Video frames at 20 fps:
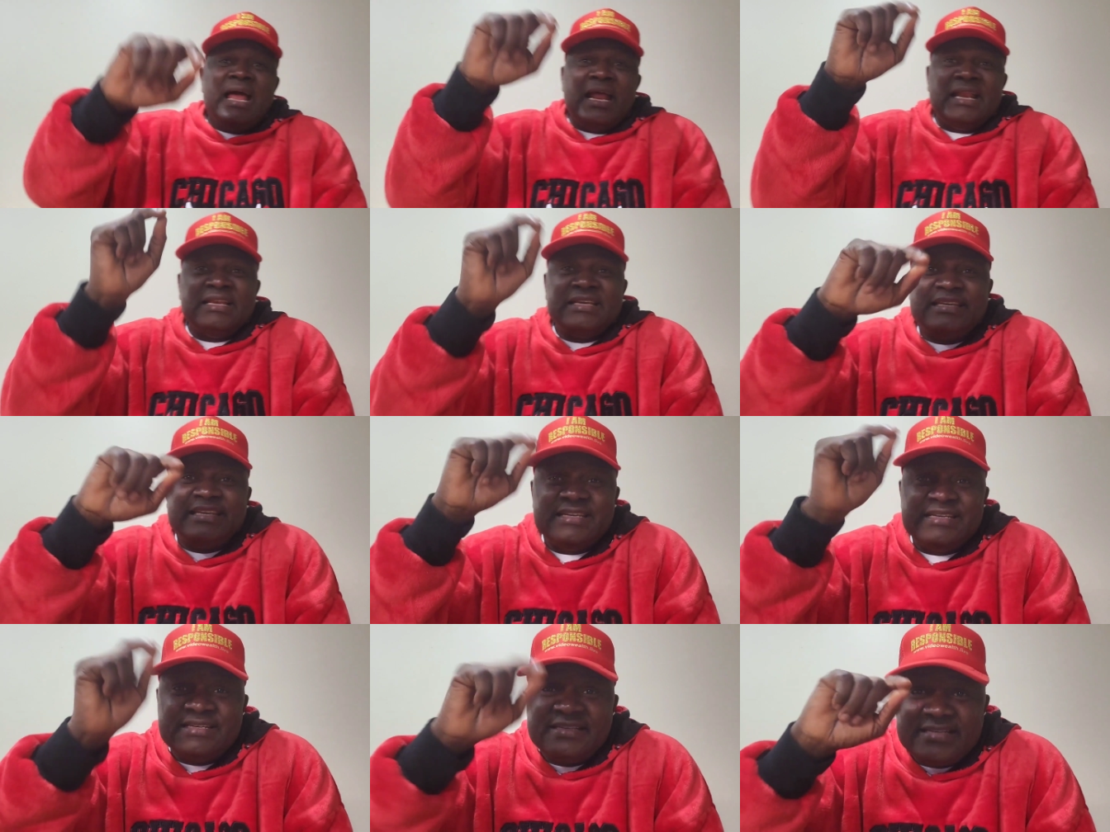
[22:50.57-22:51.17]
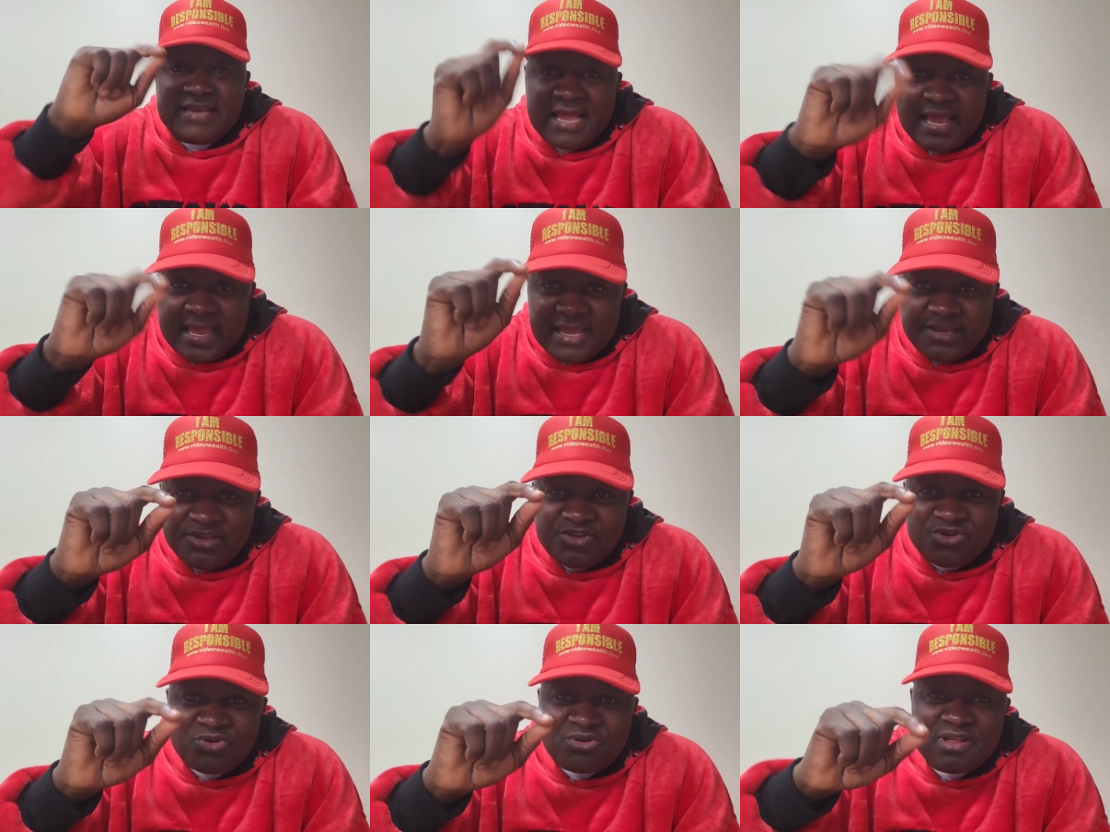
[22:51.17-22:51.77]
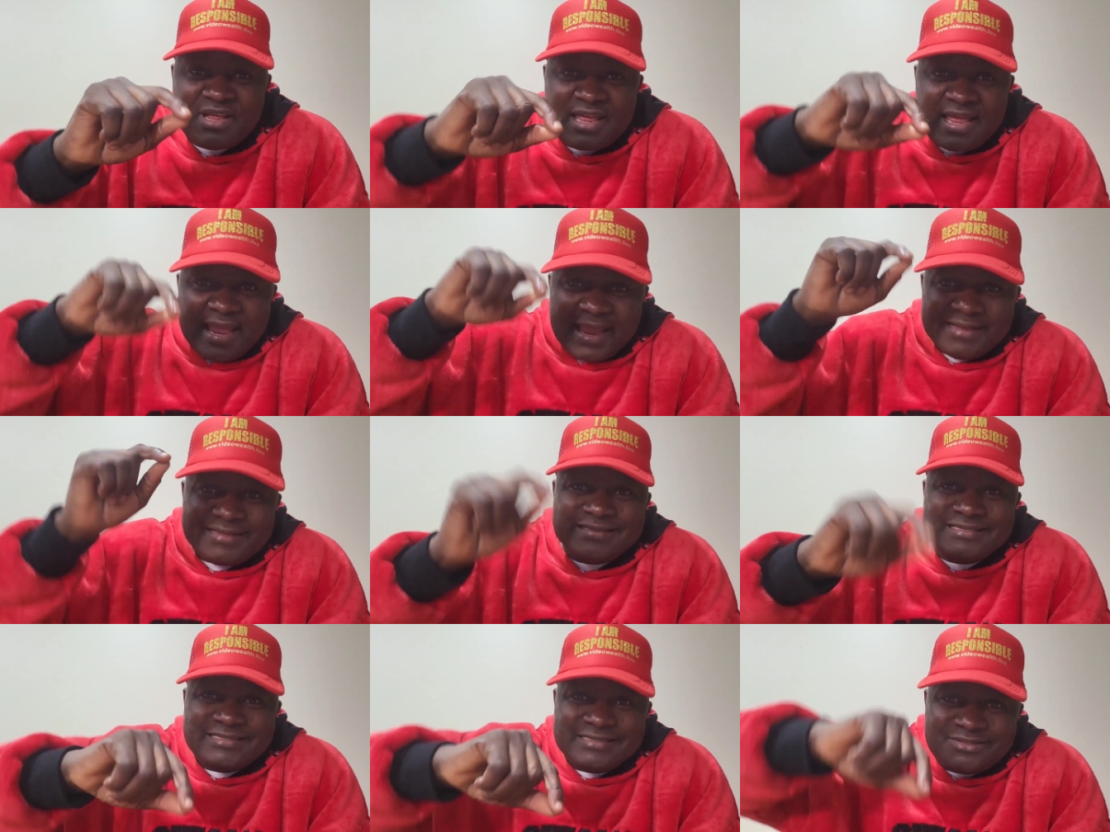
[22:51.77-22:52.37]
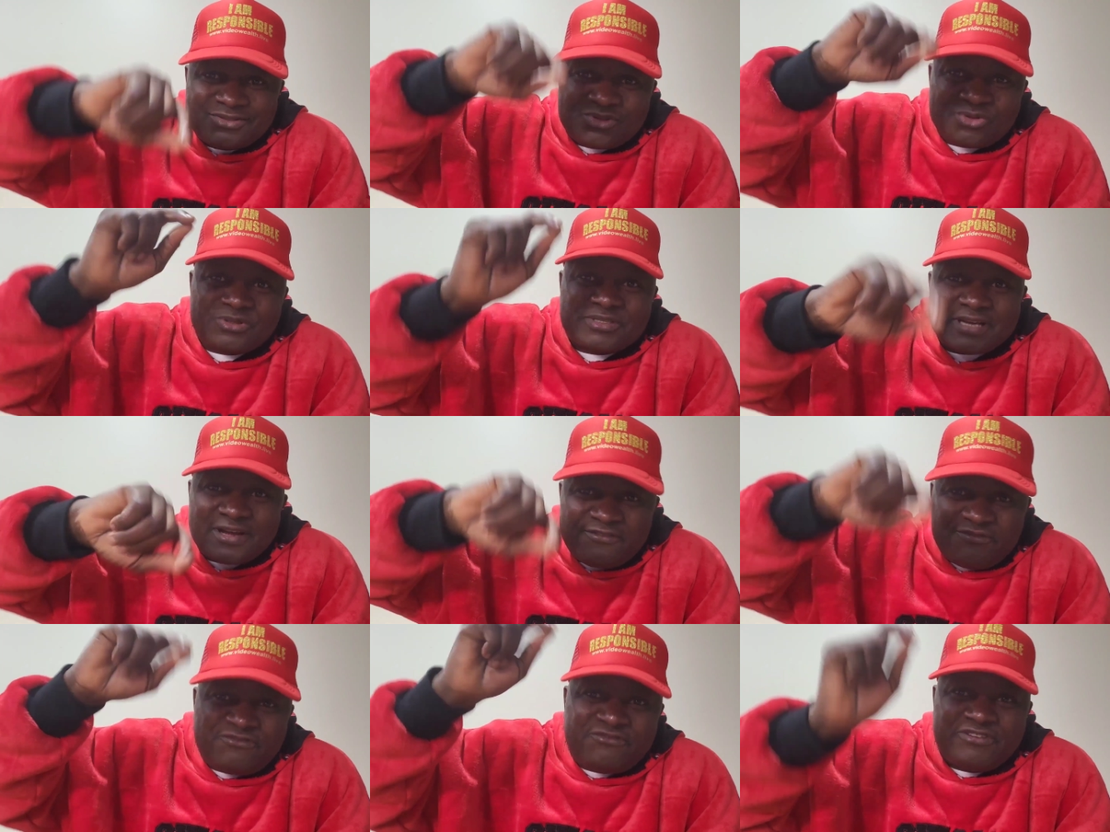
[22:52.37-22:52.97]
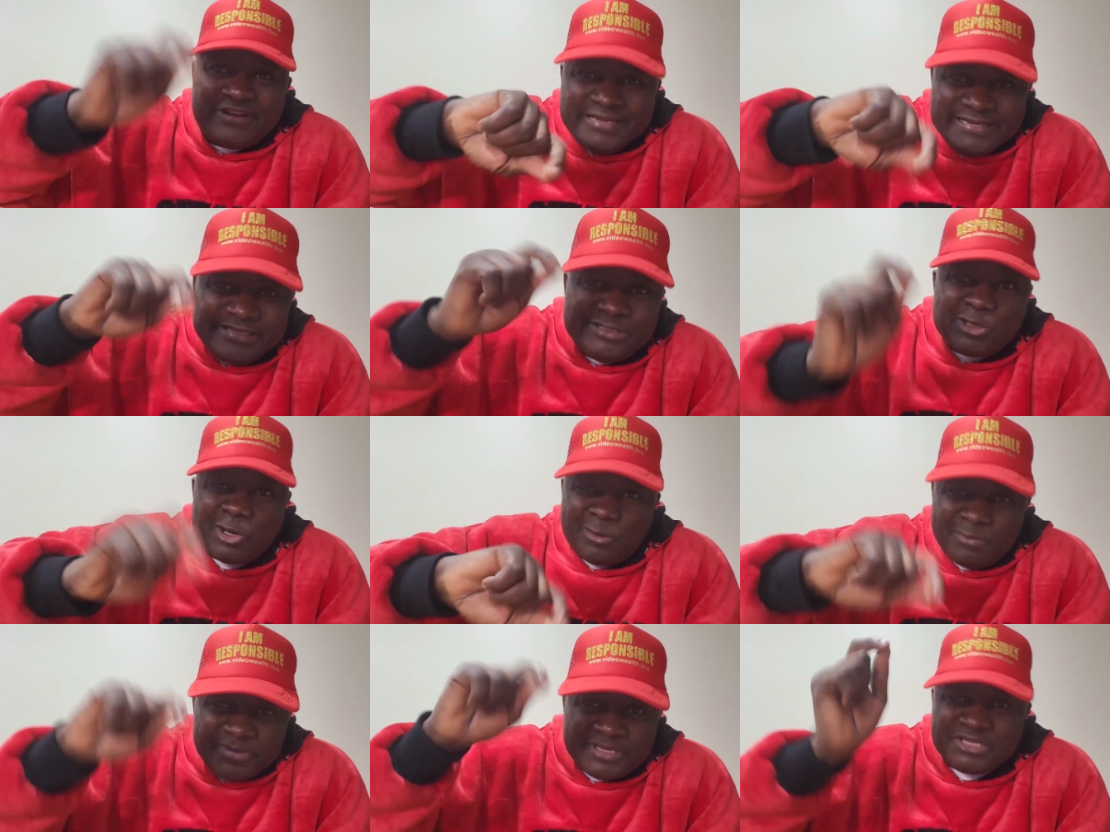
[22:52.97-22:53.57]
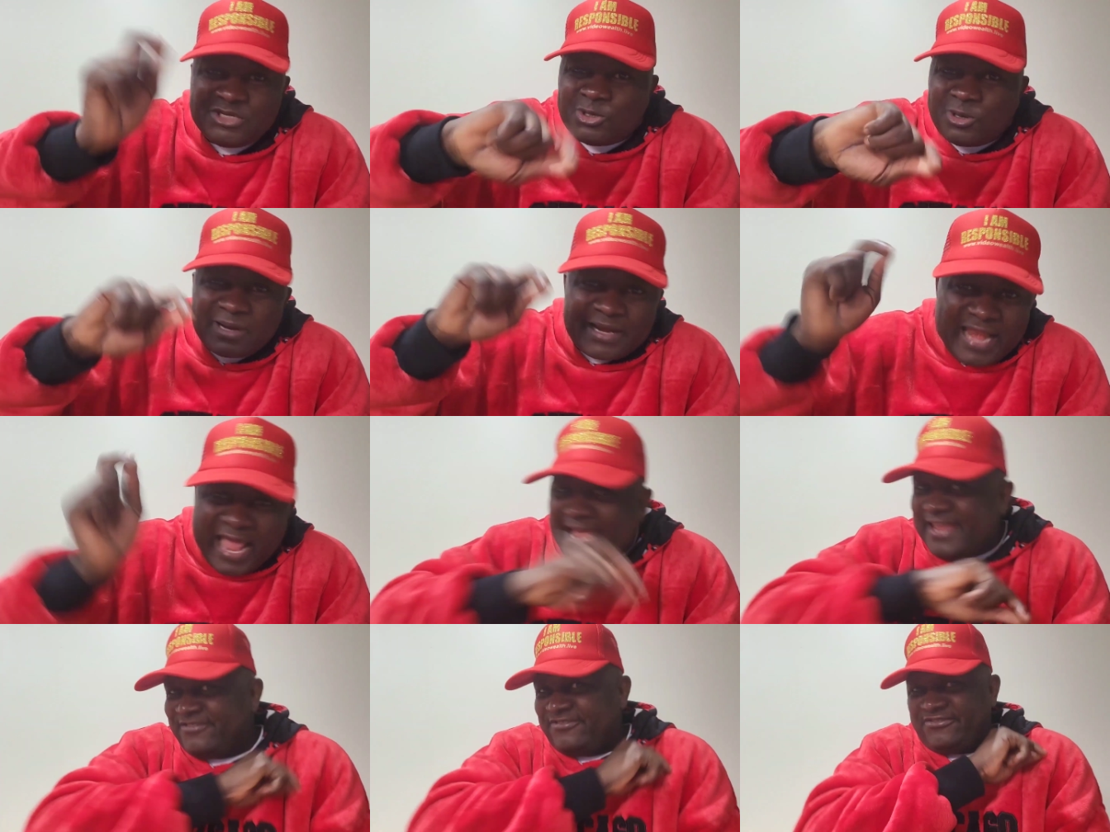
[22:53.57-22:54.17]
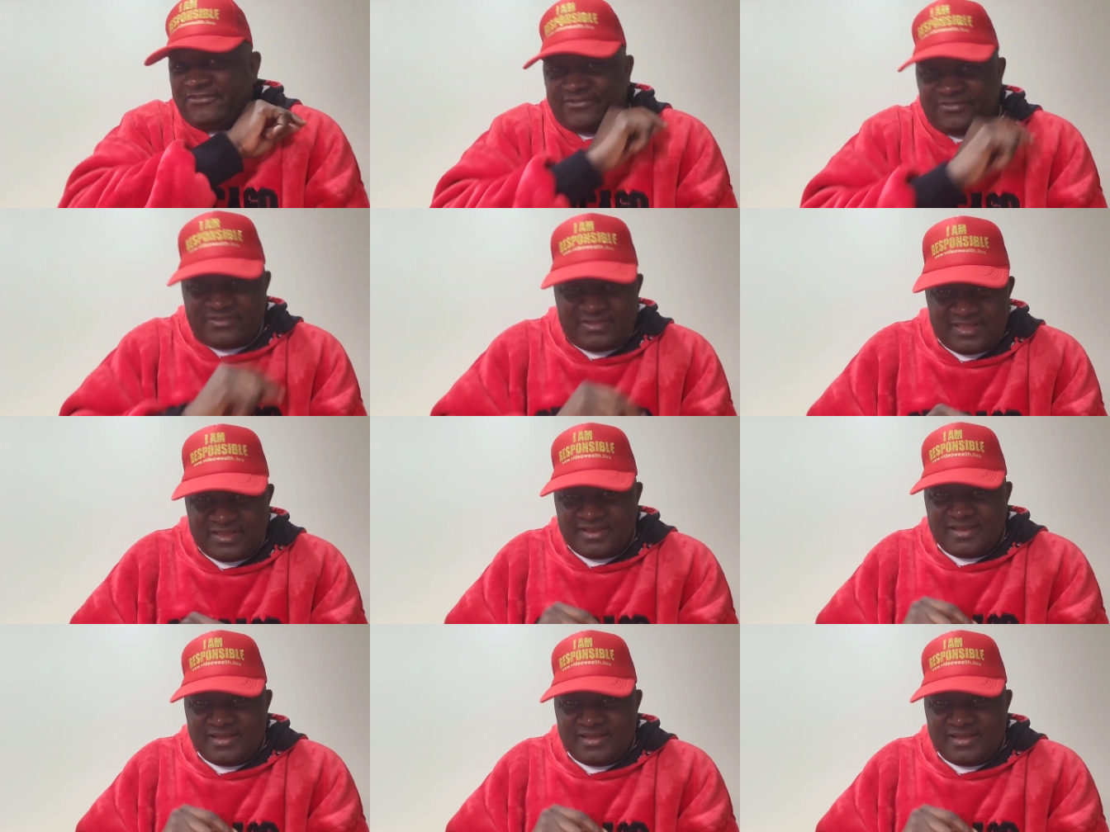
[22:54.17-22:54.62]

the day you get total freedom in your life,